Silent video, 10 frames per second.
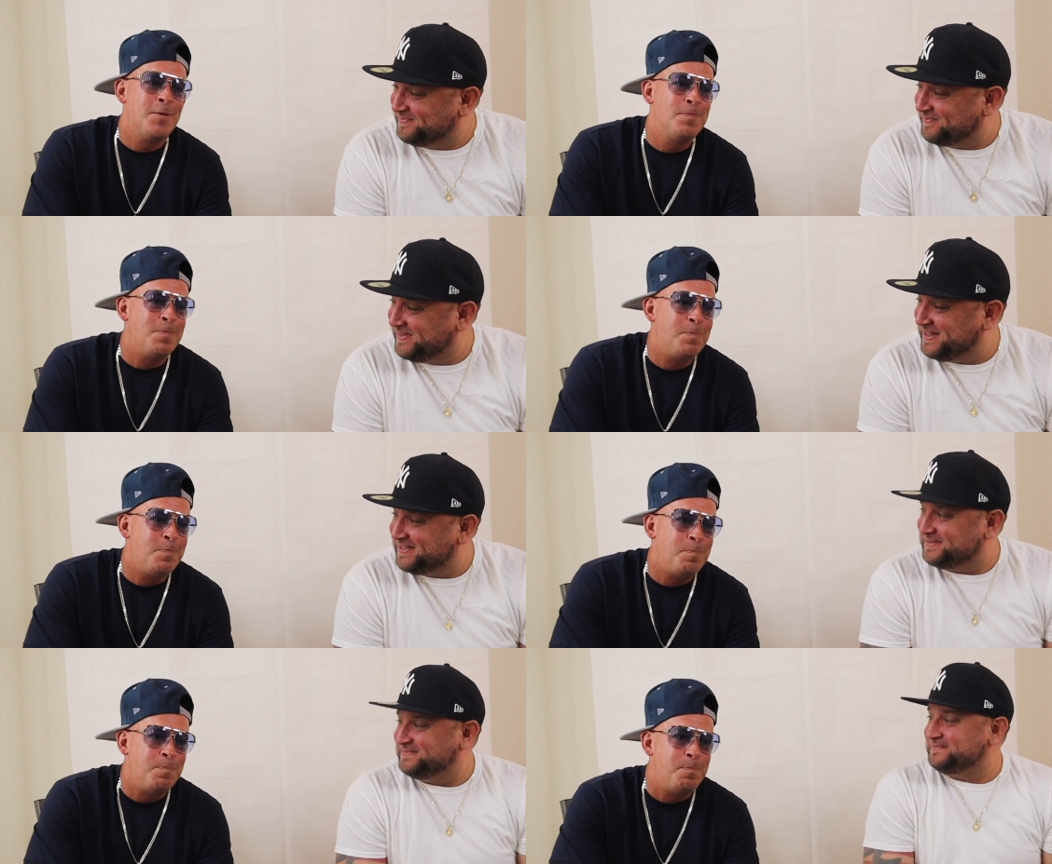Speaker 1: the
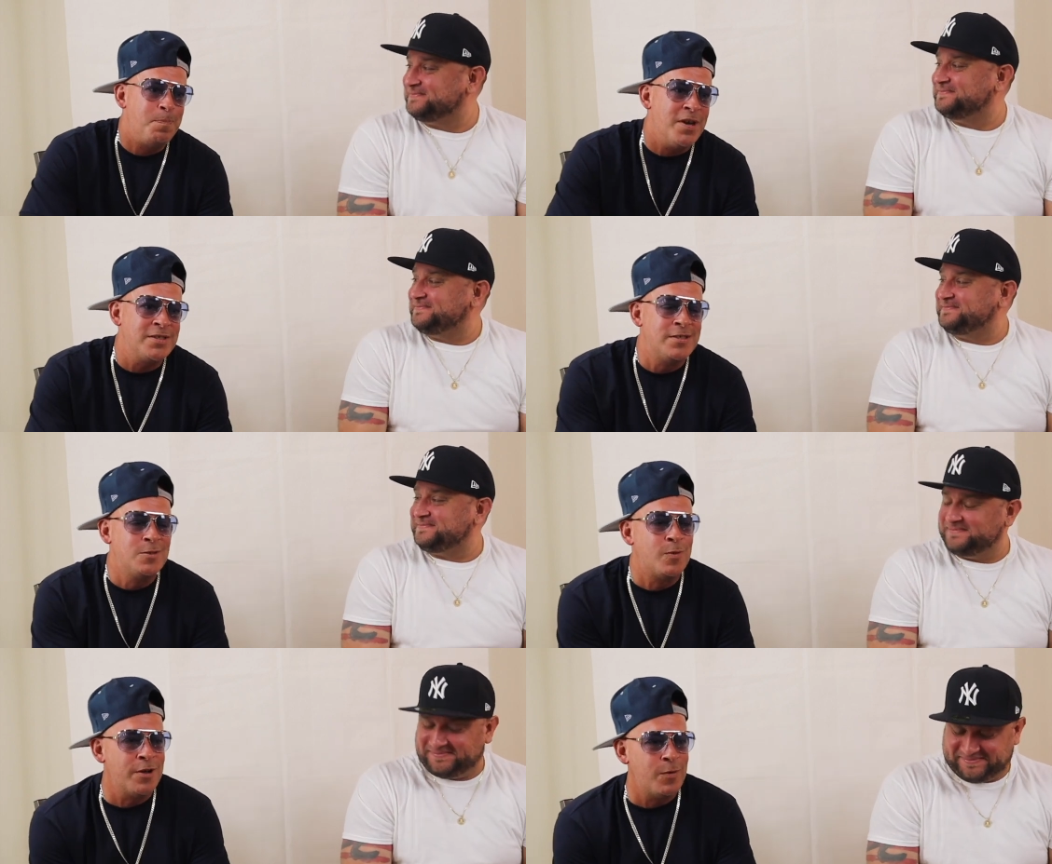best
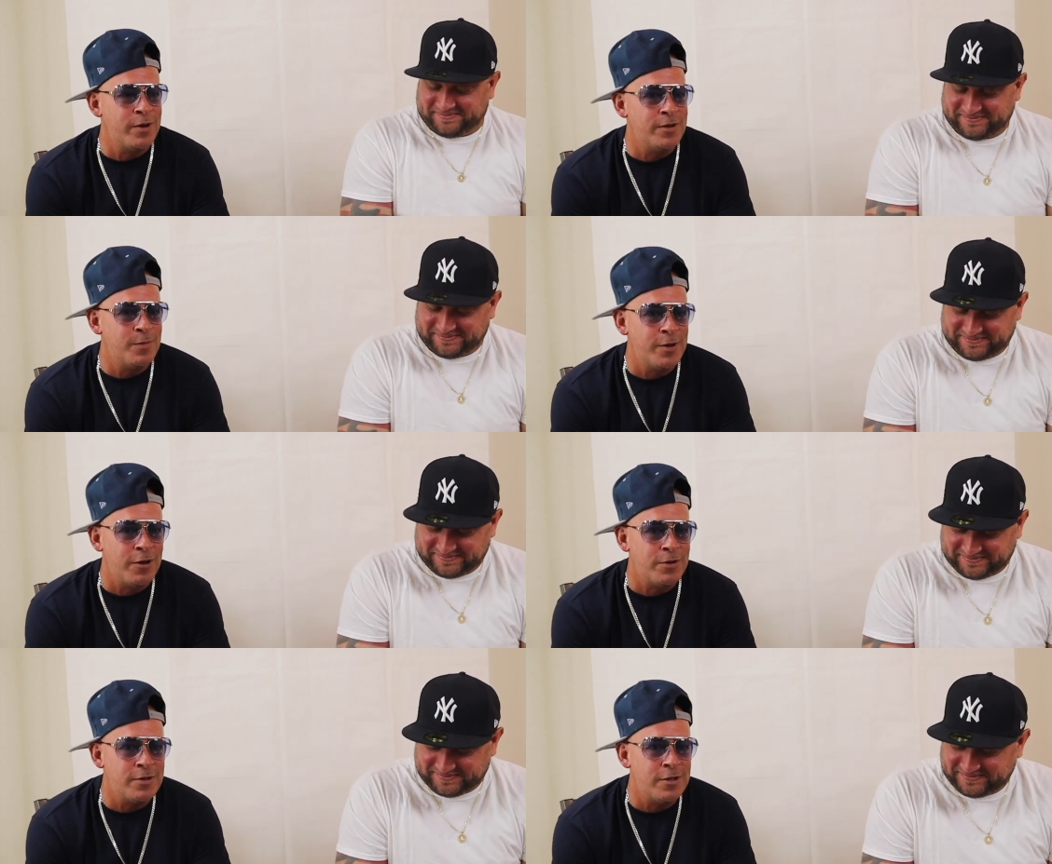is when I went went
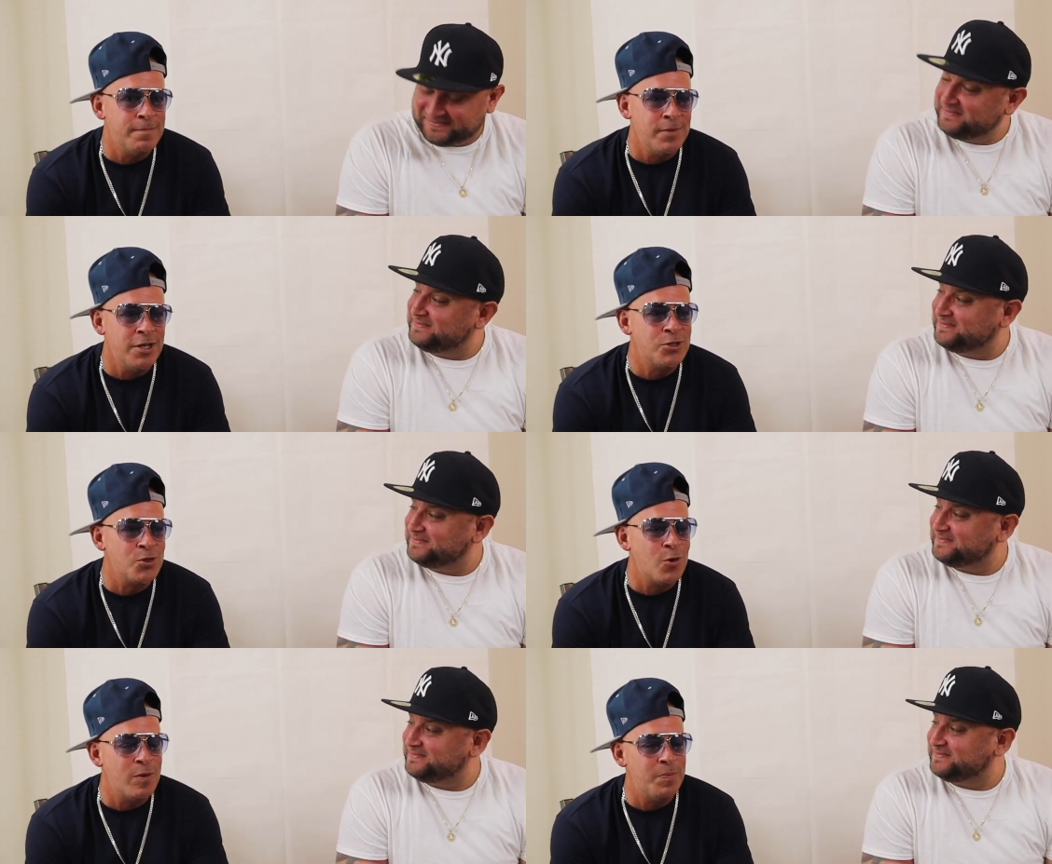on a, a mini
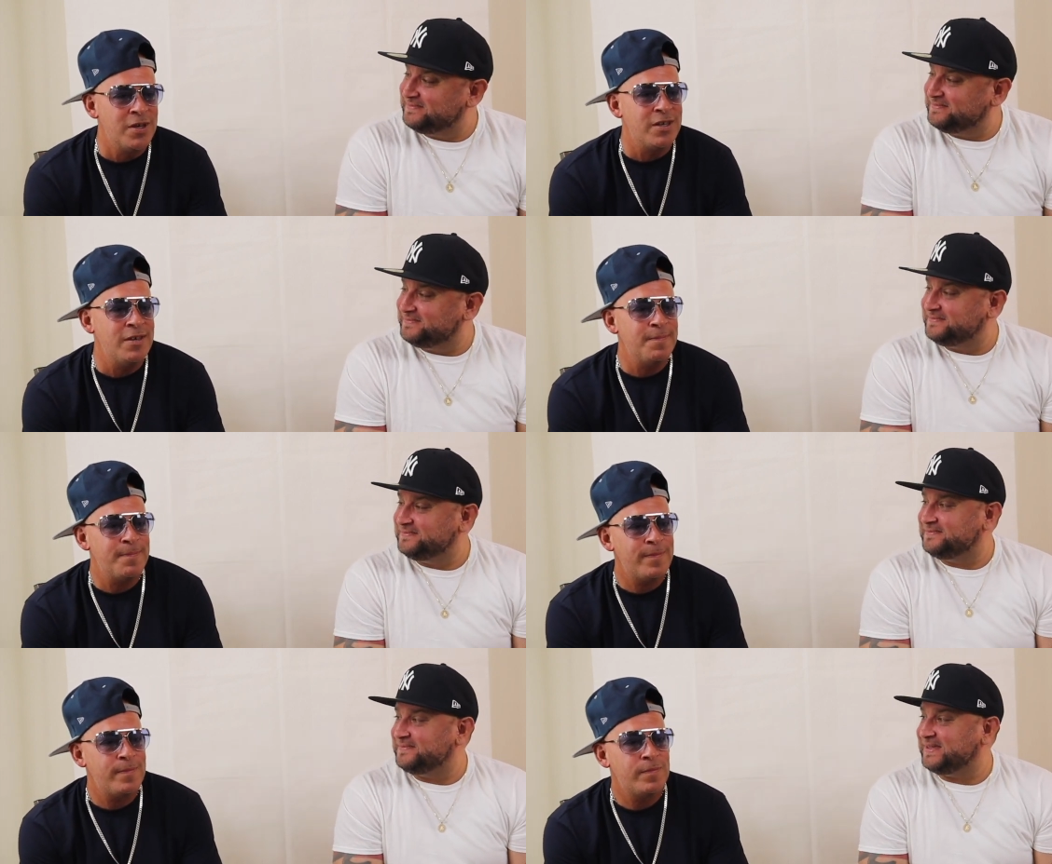tour with Biggie.
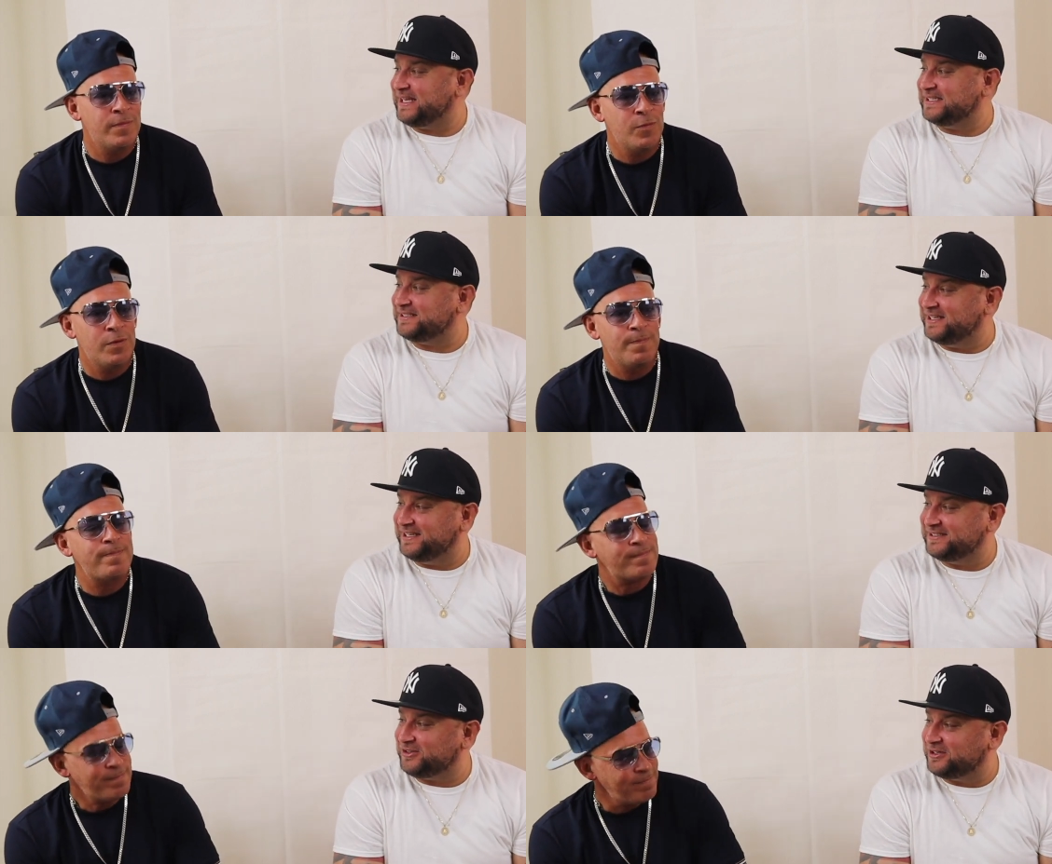That's
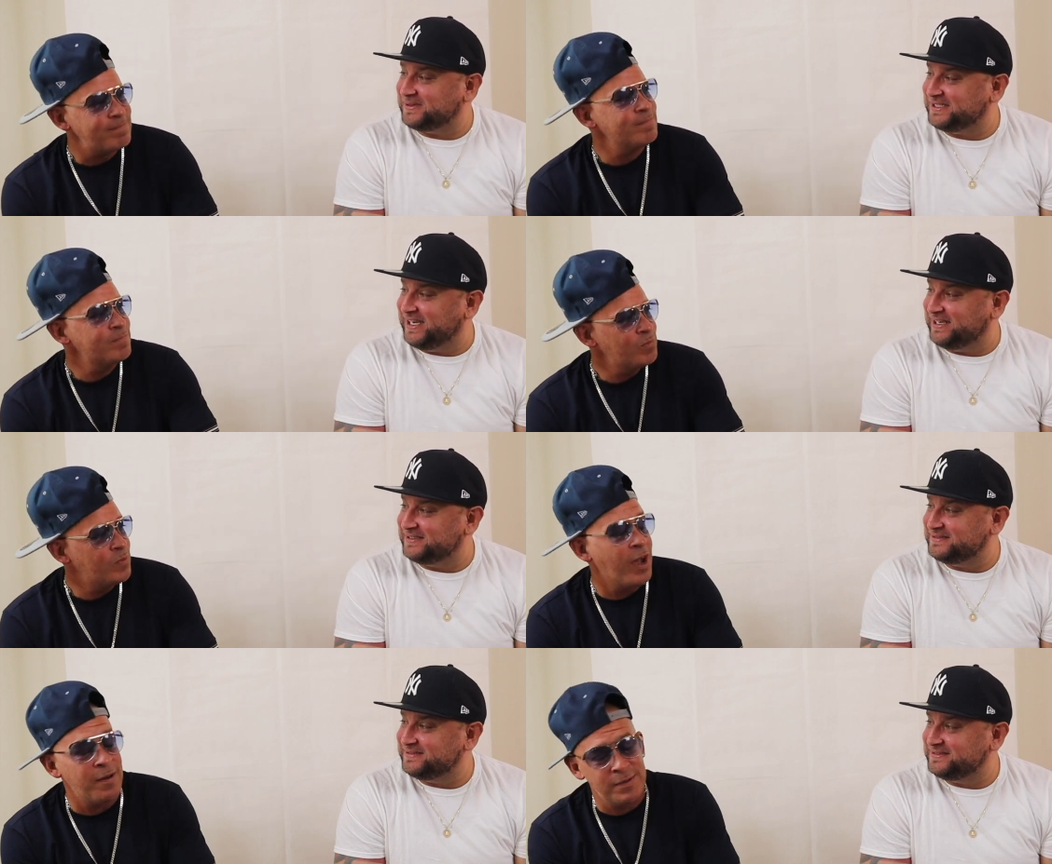lit. Talk about
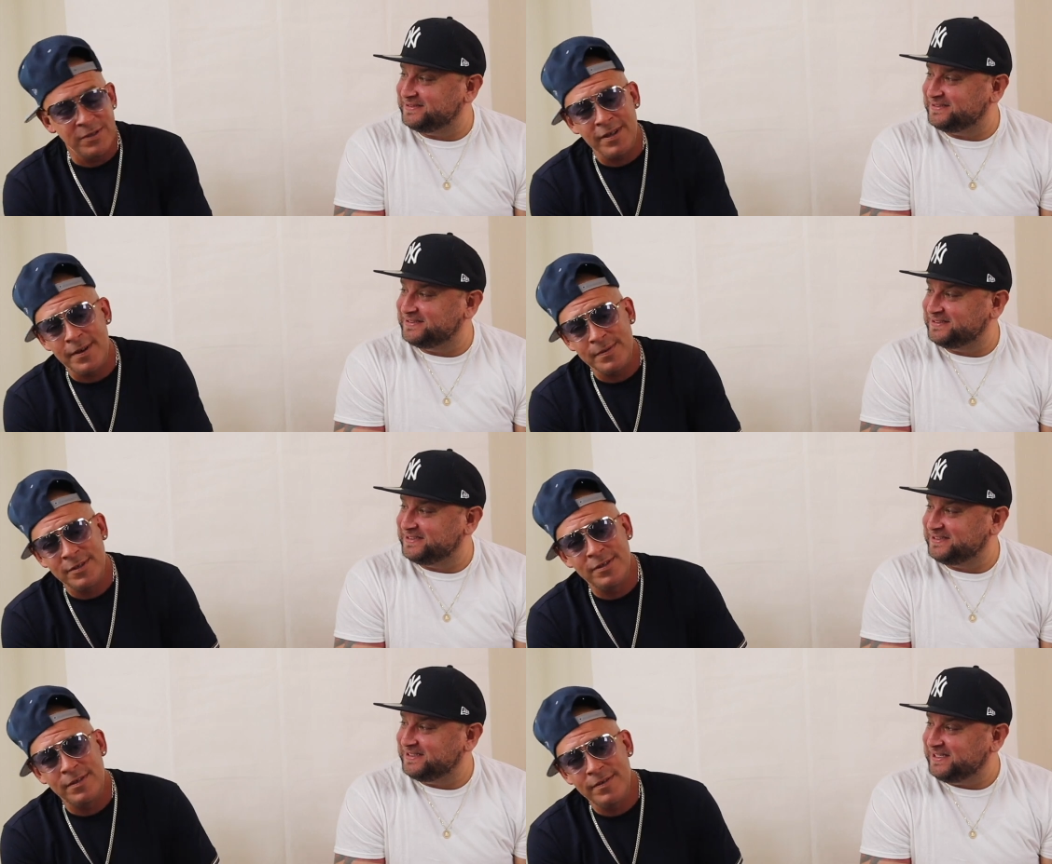that. That was that
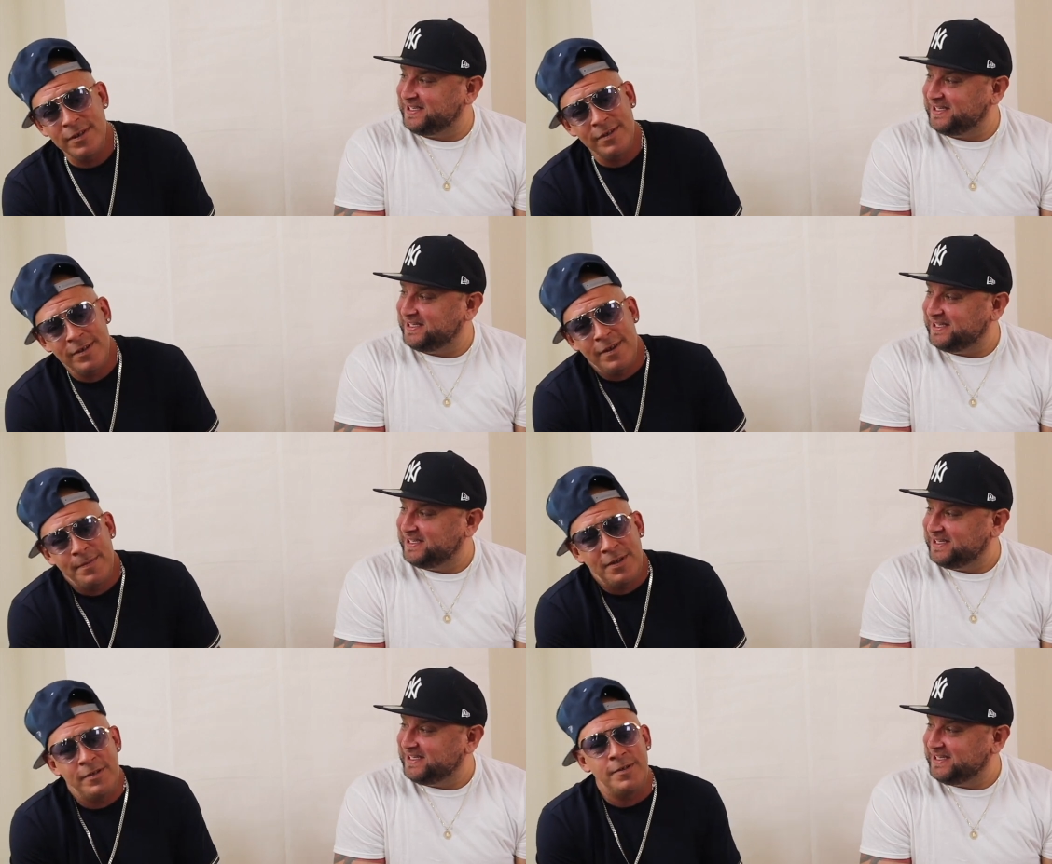was, I
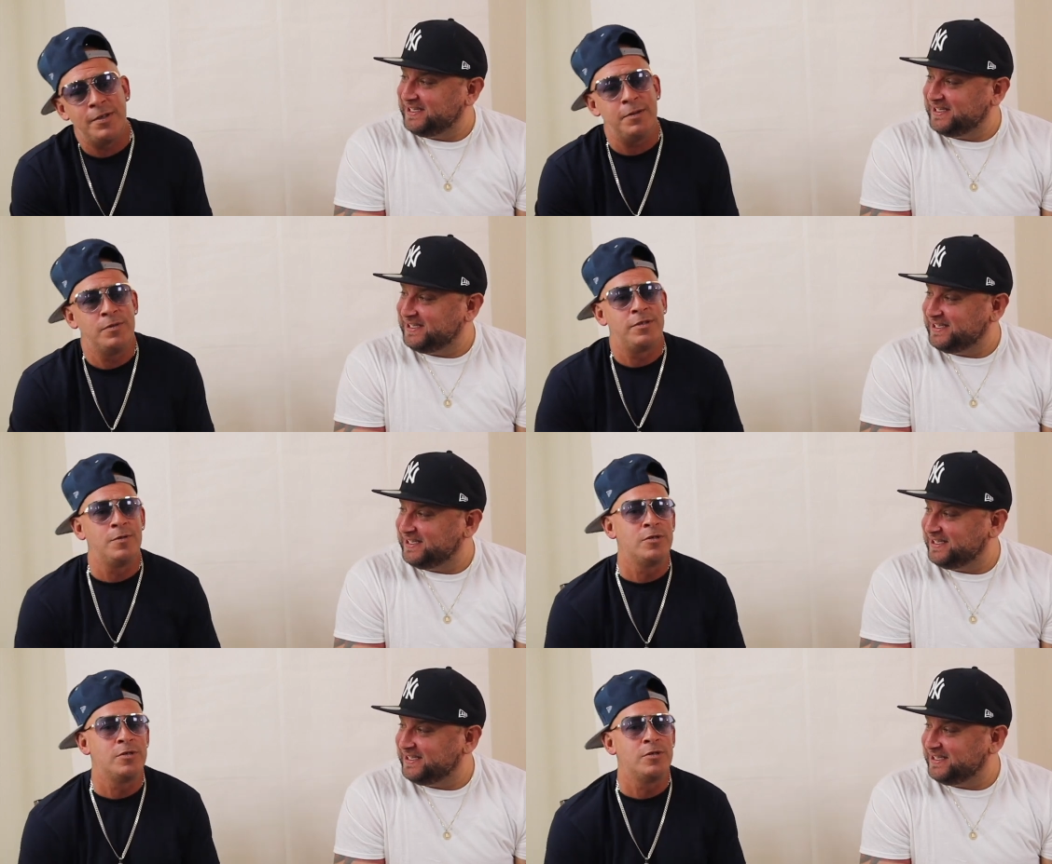mean, it, it was